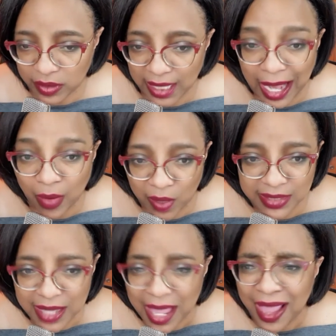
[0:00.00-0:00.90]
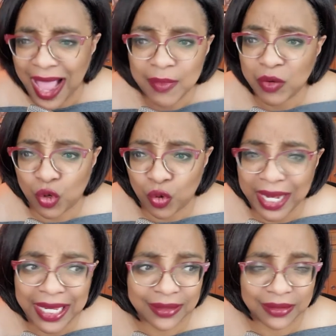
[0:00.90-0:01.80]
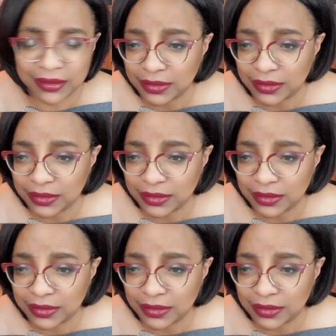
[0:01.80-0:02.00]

like I was I'm a great